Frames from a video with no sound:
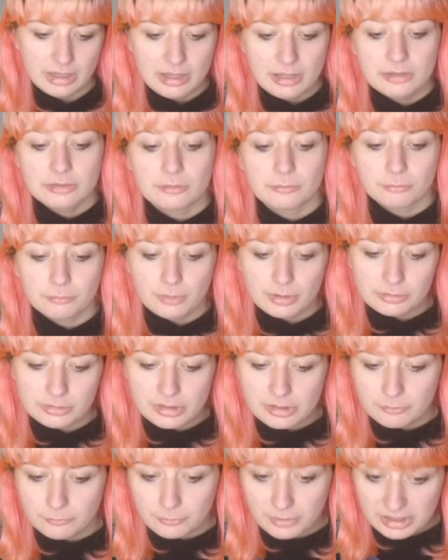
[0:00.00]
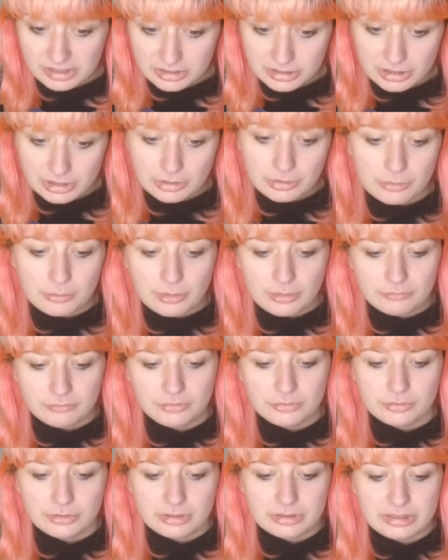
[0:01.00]
The ratio of
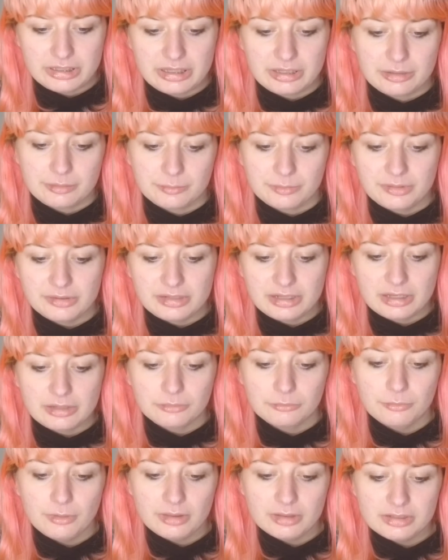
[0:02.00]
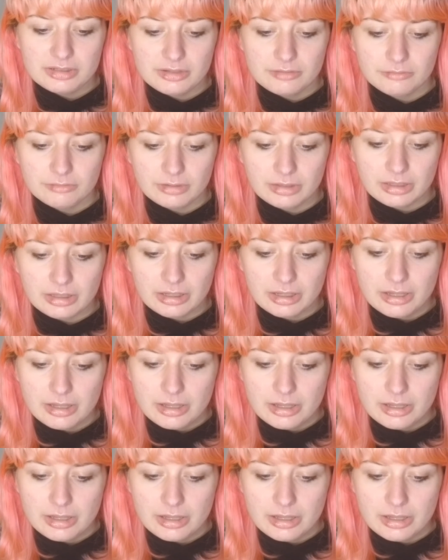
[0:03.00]
strontium stays relatively